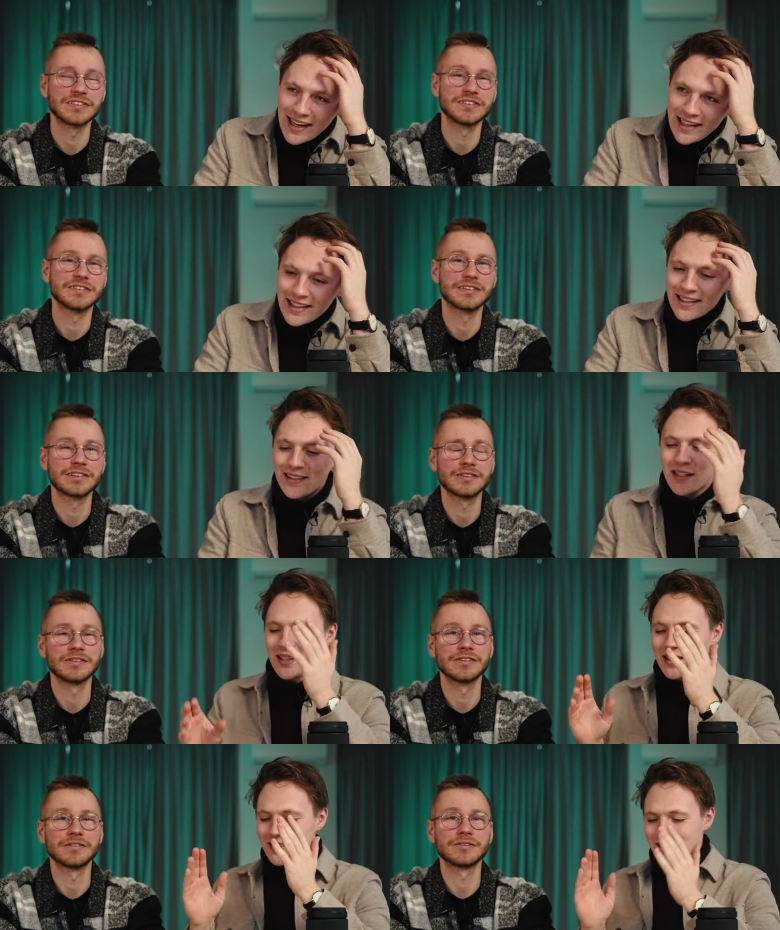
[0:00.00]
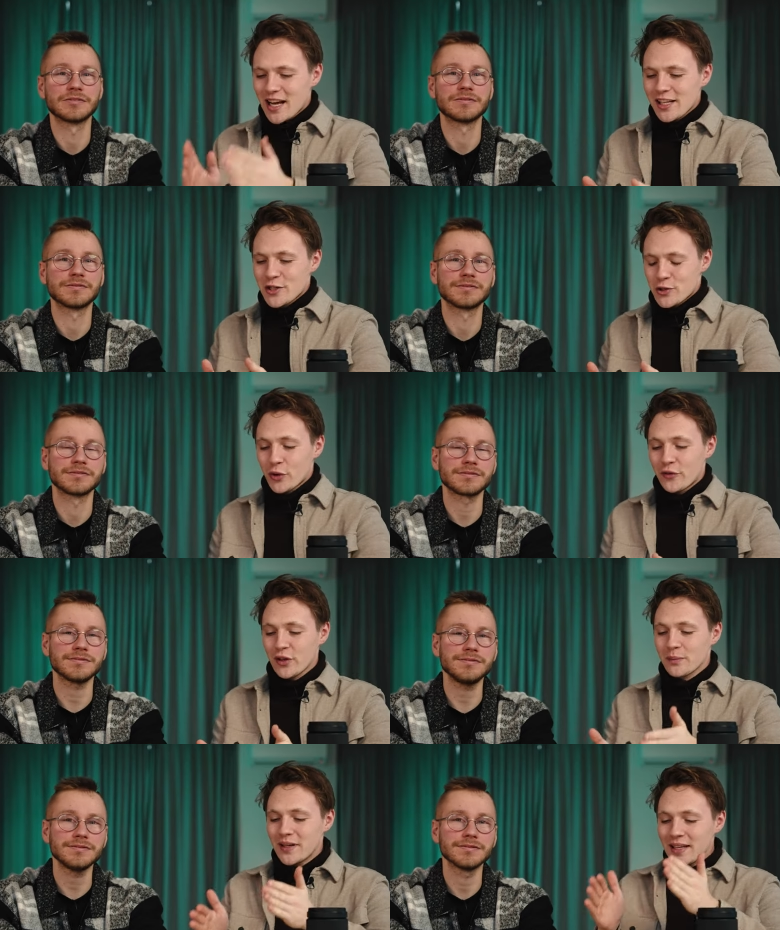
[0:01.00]
Speaker 1: I the silent short
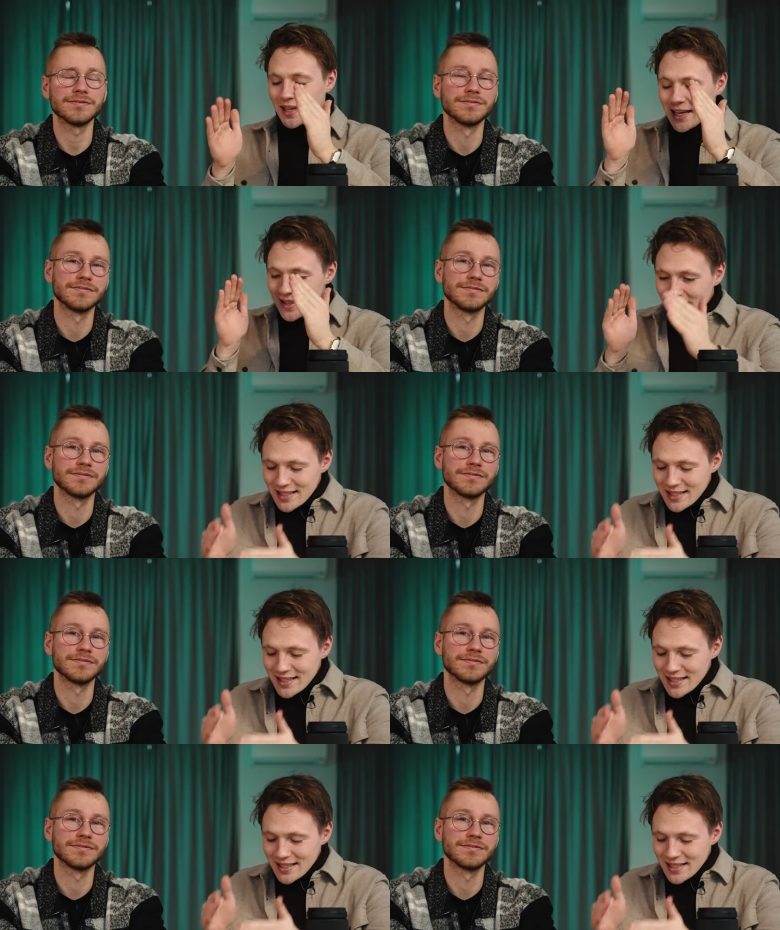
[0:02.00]
film it, in the